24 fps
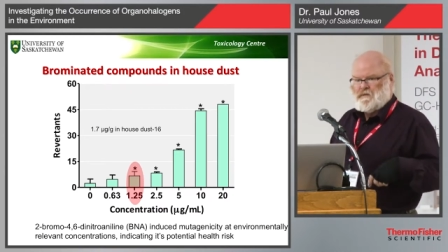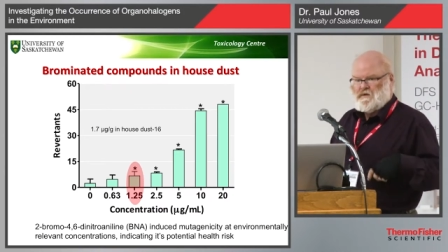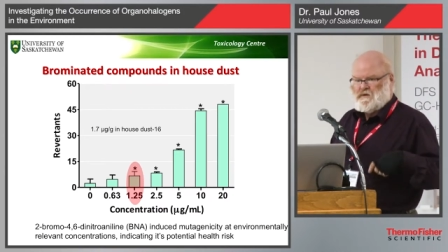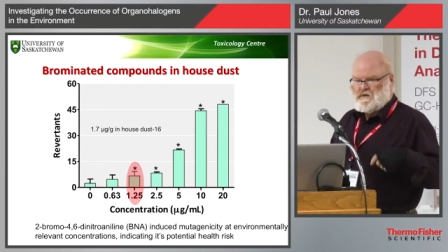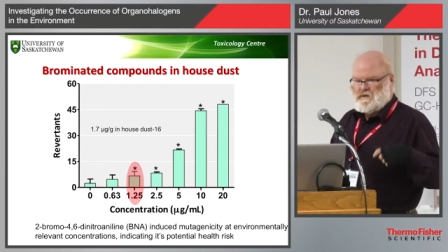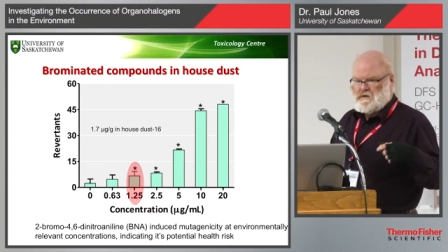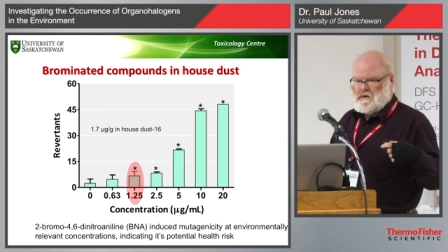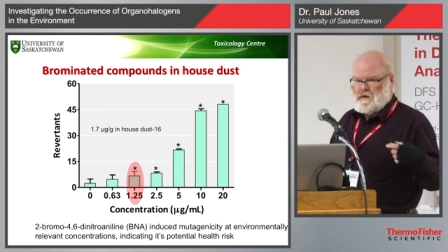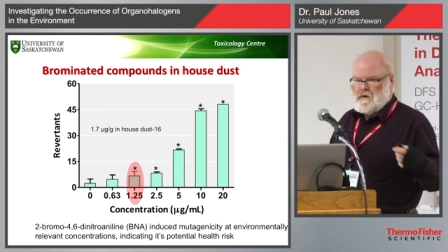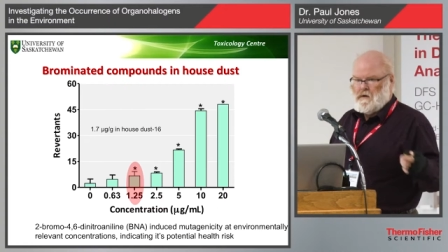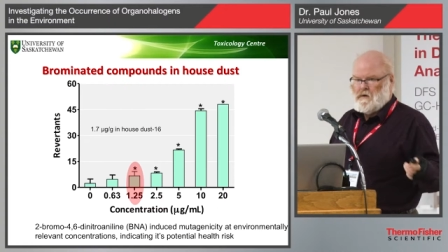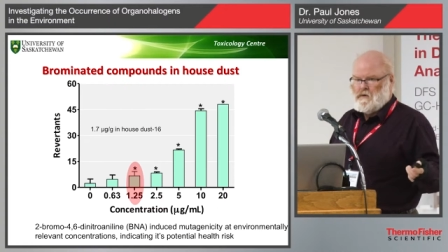
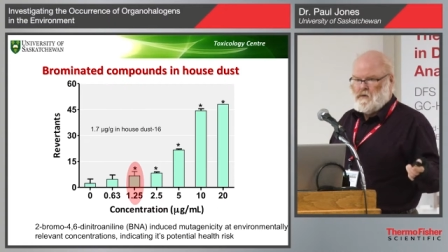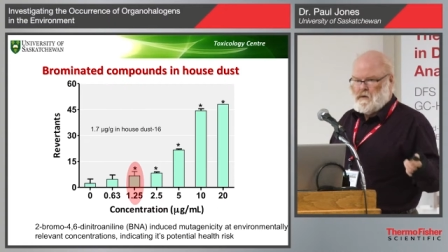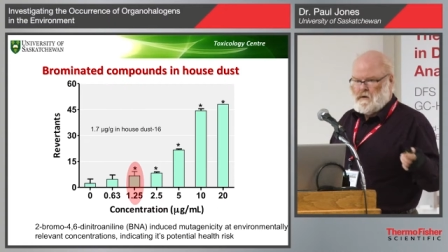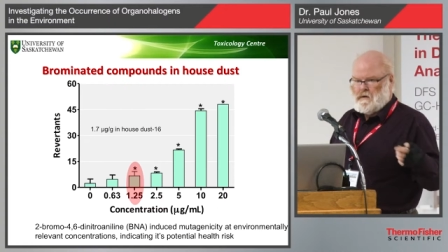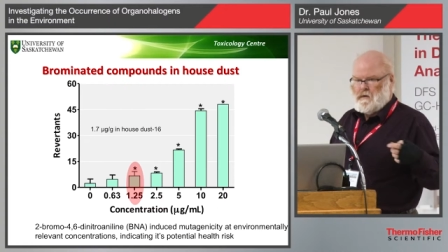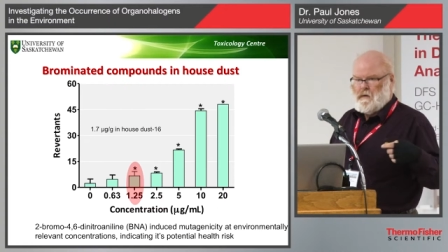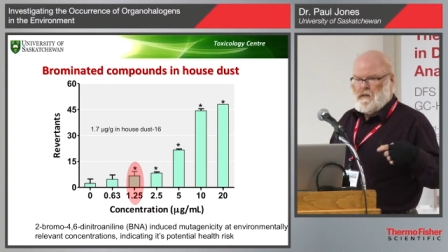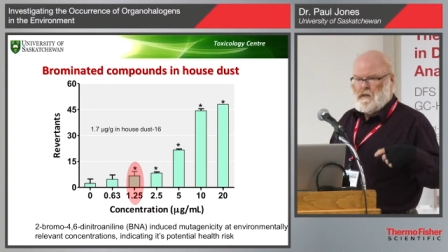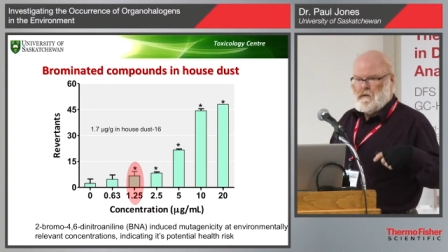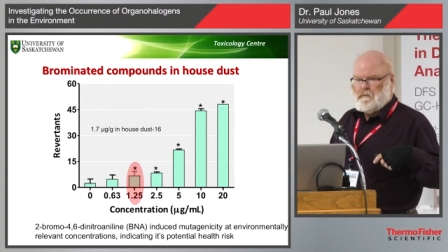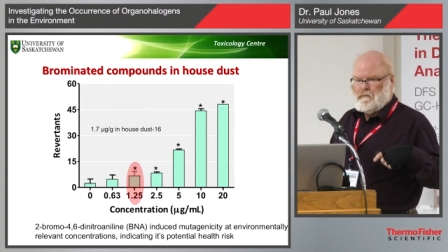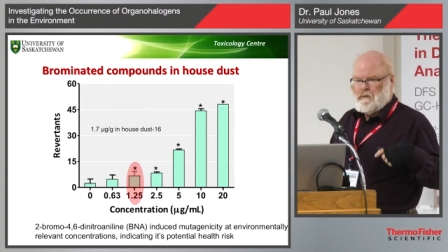So
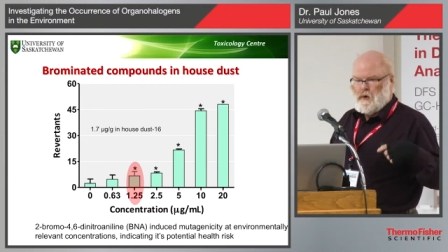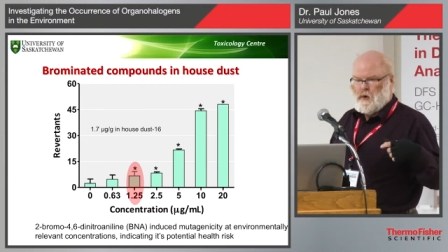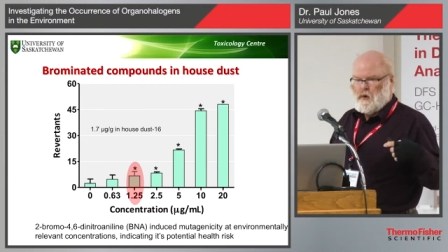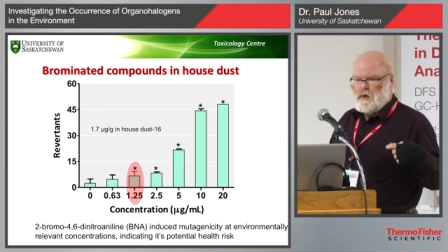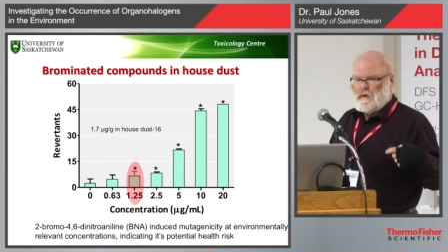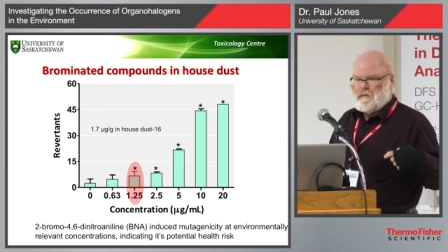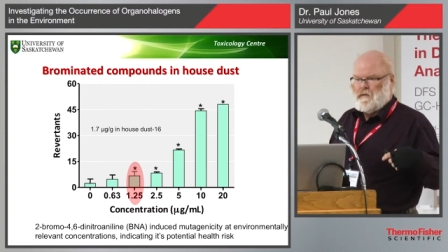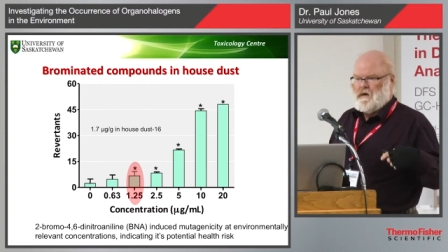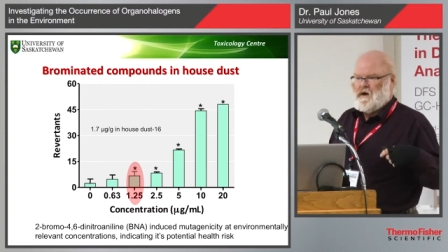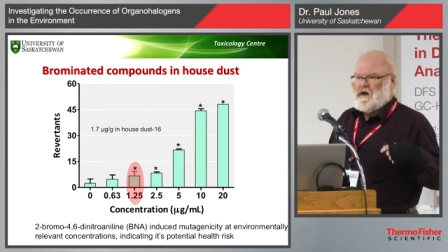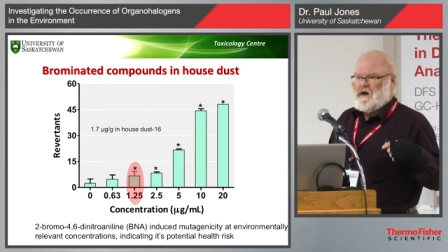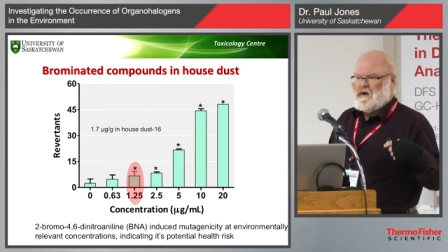we're in the
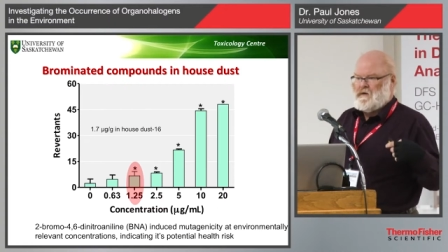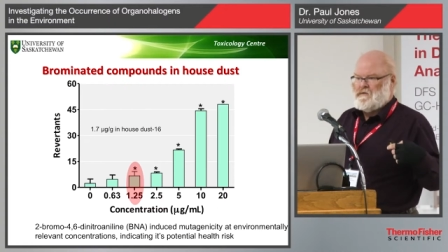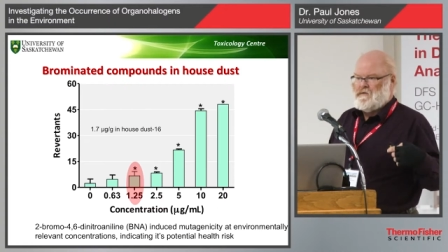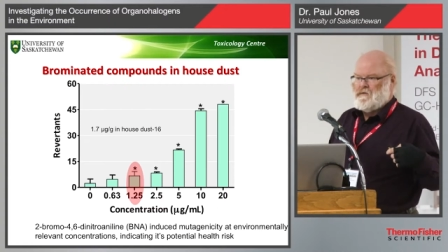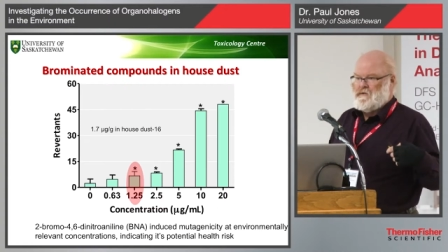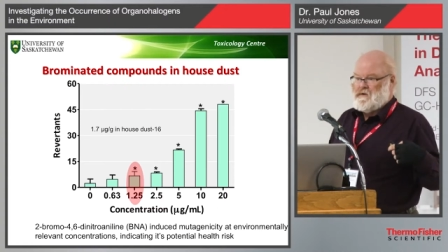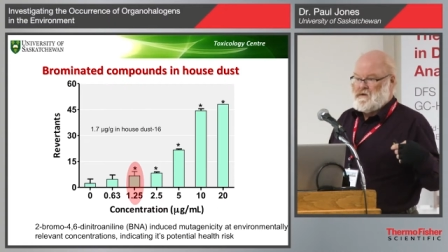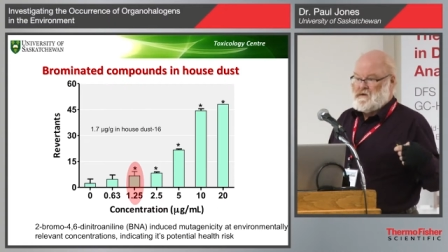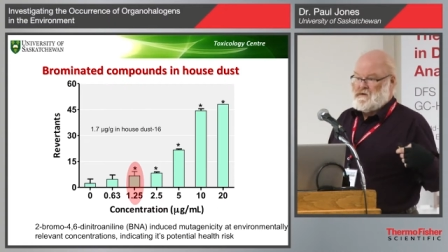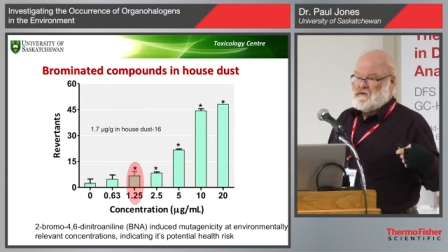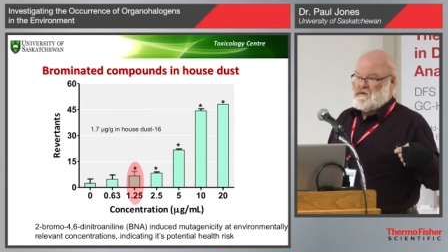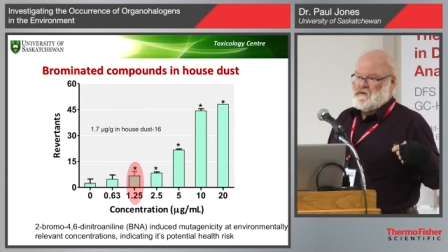ballpark for
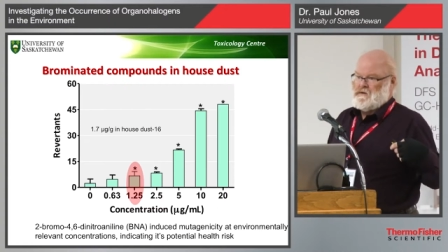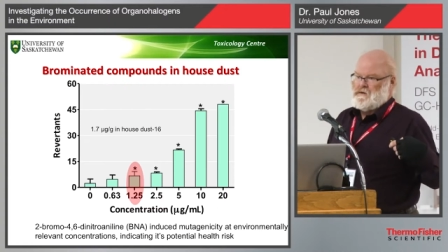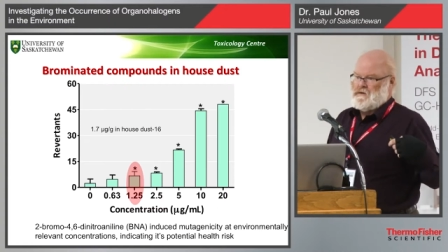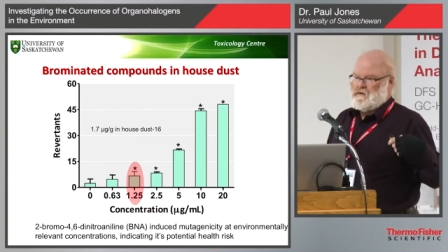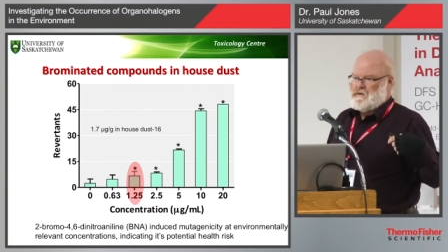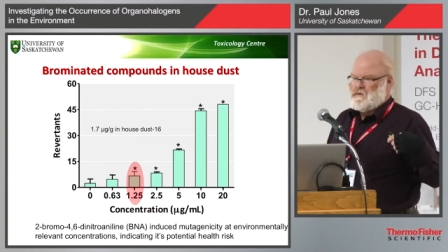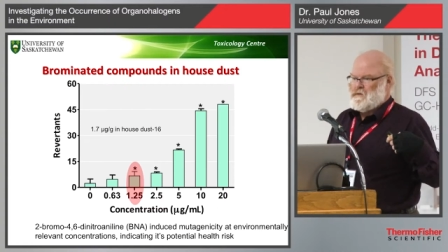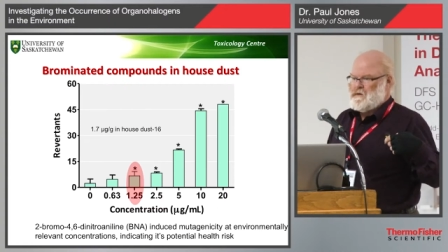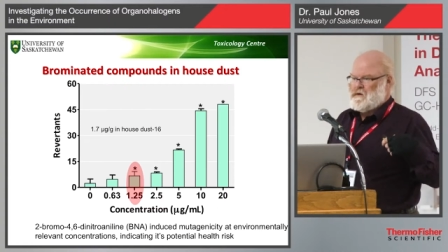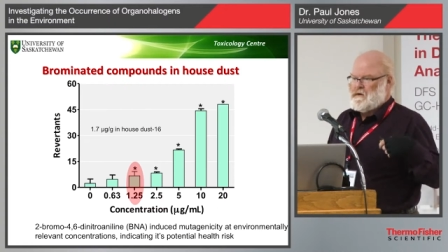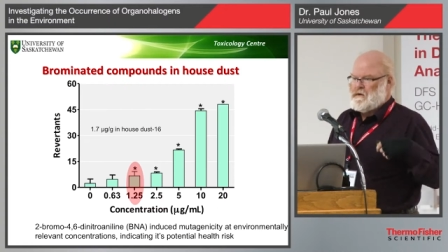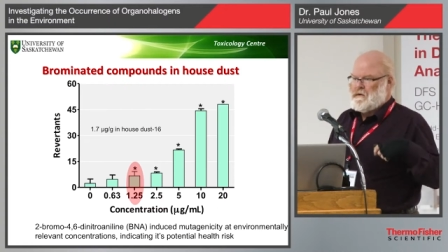these
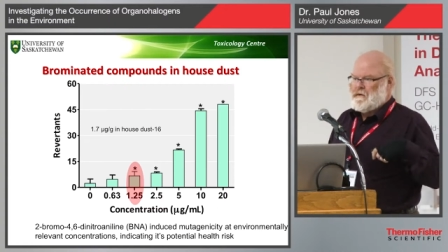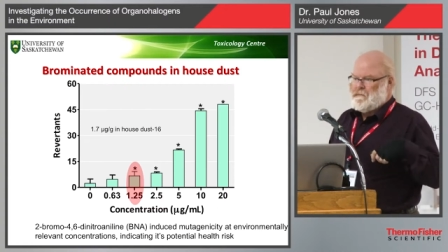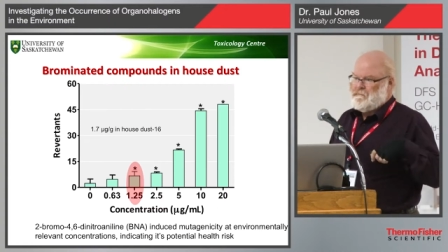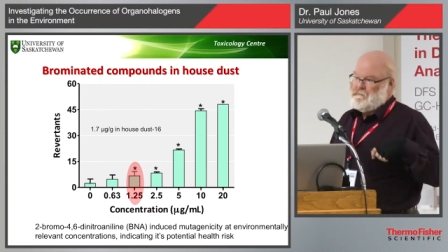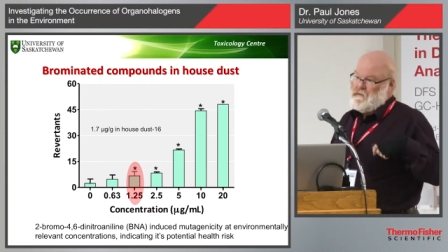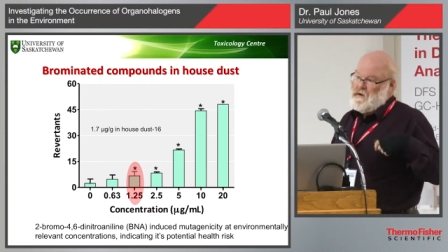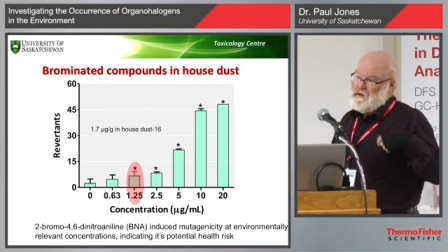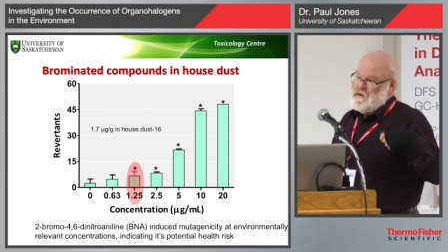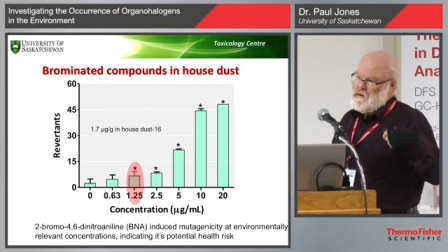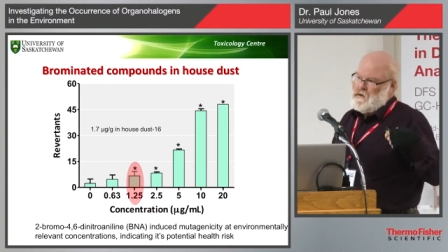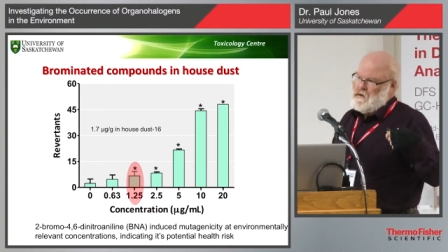things being